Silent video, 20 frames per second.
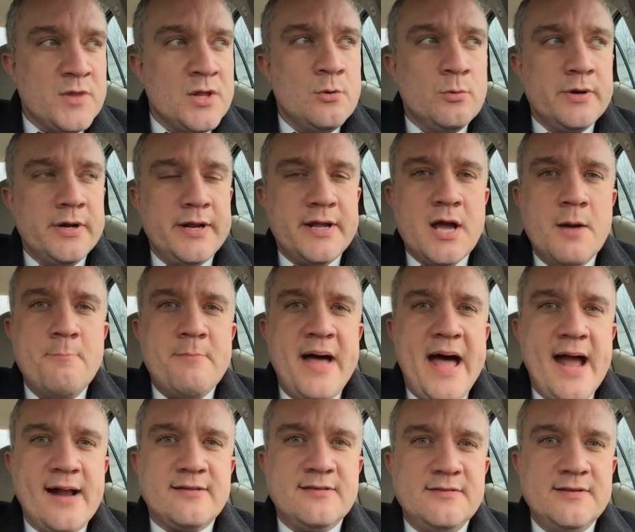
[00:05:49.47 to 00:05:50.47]
We're going to come
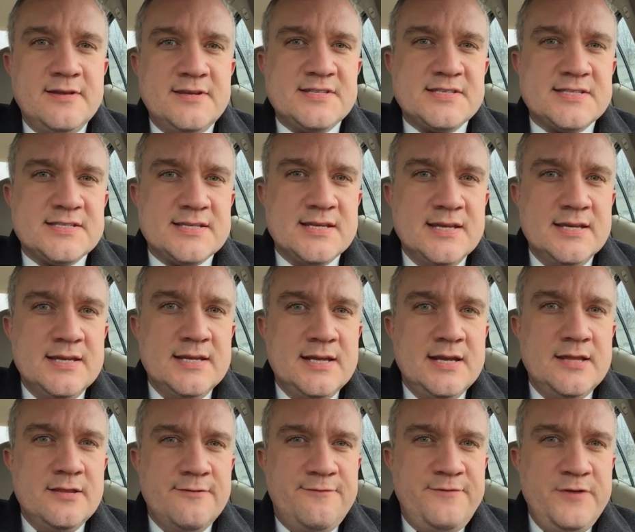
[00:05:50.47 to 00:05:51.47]
back to this
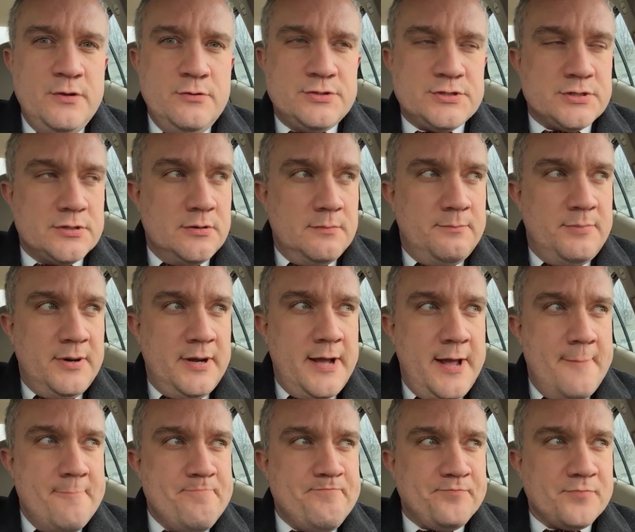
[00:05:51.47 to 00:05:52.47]
in the future,
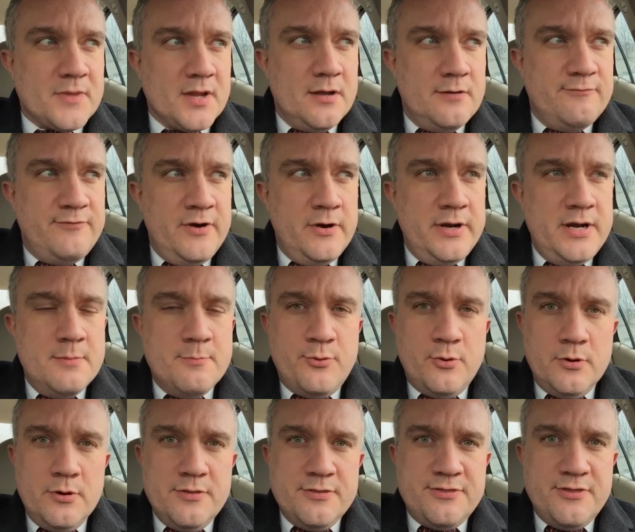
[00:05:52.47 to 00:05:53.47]
but very
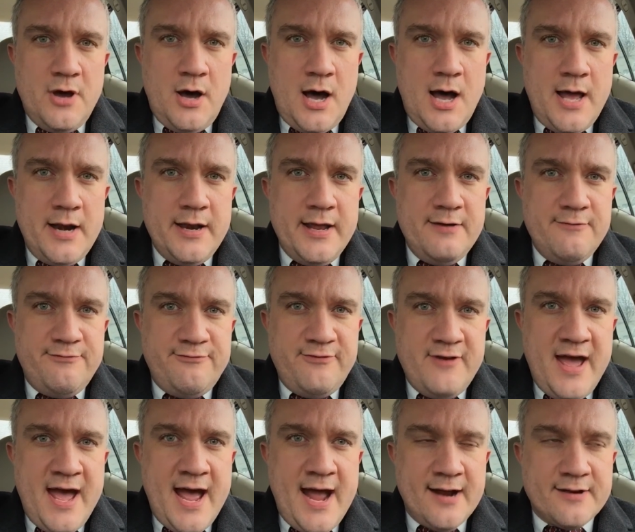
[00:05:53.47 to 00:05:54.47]
important thought and
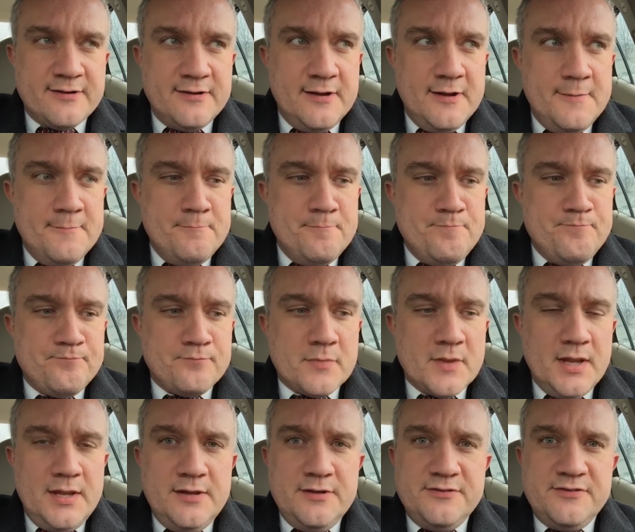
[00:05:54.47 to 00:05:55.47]
fact
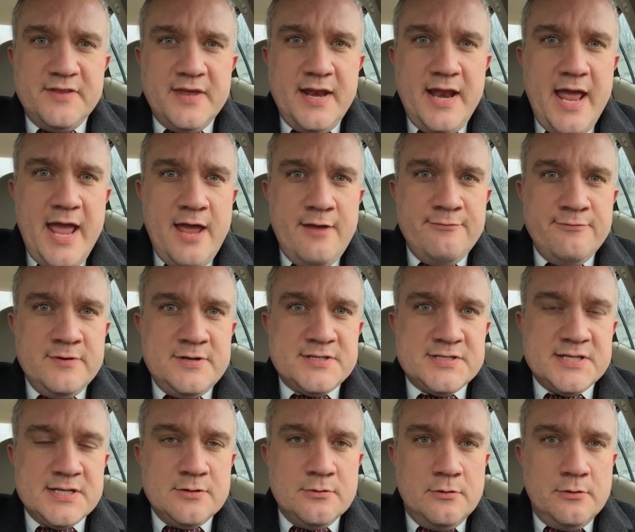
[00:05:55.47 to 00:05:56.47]
is that every
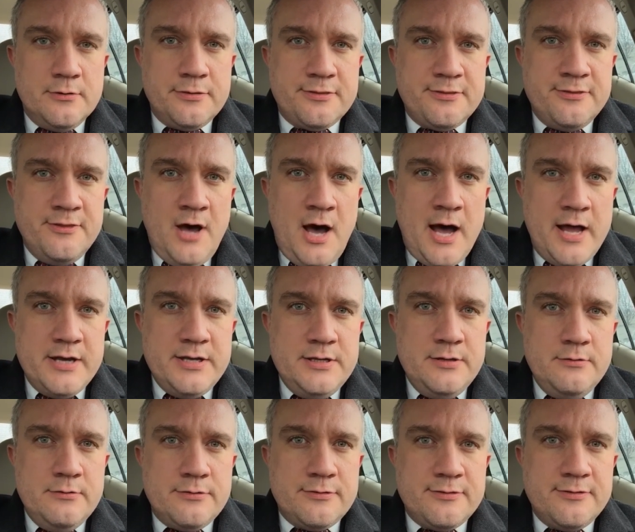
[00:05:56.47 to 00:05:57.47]
single thought
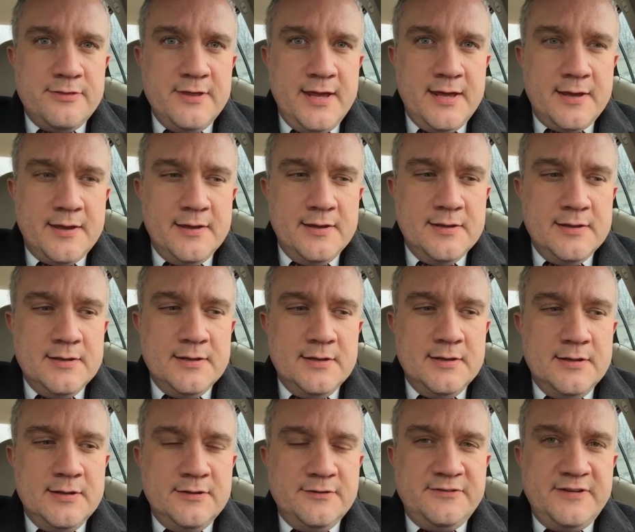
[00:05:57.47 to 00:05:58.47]
you think
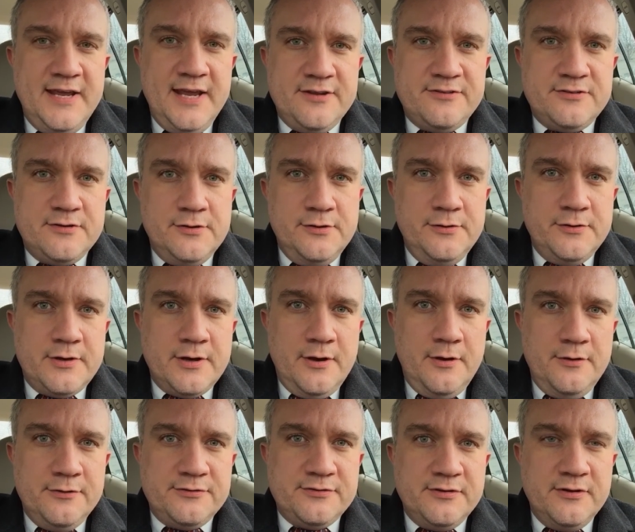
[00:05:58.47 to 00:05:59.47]
takes
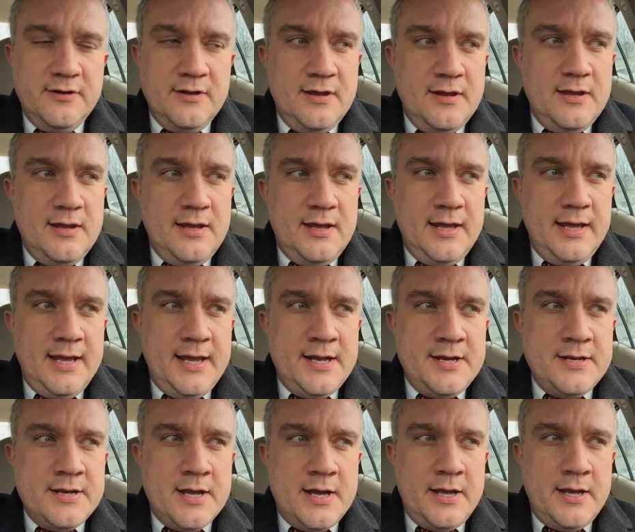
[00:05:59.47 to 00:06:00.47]
glucose,
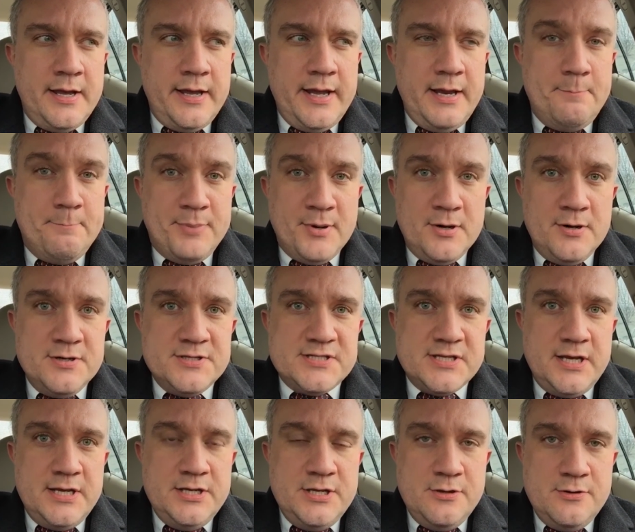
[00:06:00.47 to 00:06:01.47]
and it burns
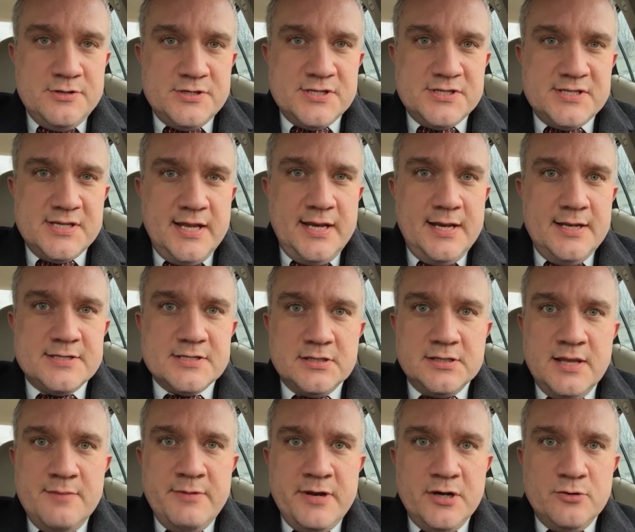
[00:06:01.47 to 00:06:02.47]
it, it uses it. It's a
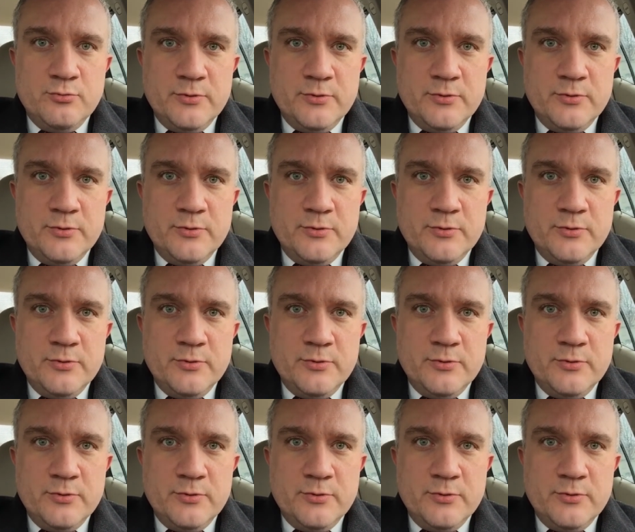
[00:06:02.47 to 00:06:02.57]
limited